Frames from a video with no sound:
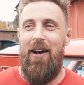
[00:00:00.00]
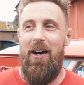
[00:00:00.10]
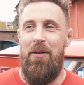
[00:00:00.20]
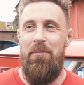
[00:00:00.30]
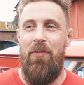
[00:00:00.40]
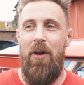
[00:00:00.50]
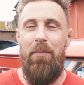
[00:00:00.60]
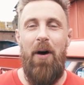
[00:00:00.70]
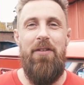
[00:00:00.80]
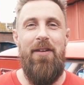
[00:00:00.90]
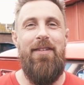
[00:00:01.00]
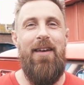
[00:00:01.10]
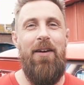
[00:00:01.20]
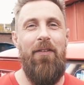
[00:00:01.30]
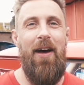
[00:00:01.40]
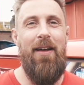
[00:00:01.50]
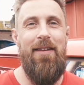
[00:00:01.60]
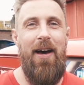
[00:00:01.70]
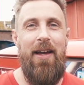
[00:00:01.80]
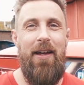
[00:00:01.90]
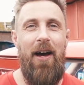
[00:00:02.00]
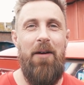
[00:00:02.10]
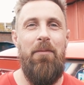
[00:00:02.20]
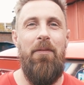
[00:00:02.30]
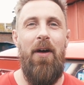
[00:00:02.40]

Um, but I did say on that day um,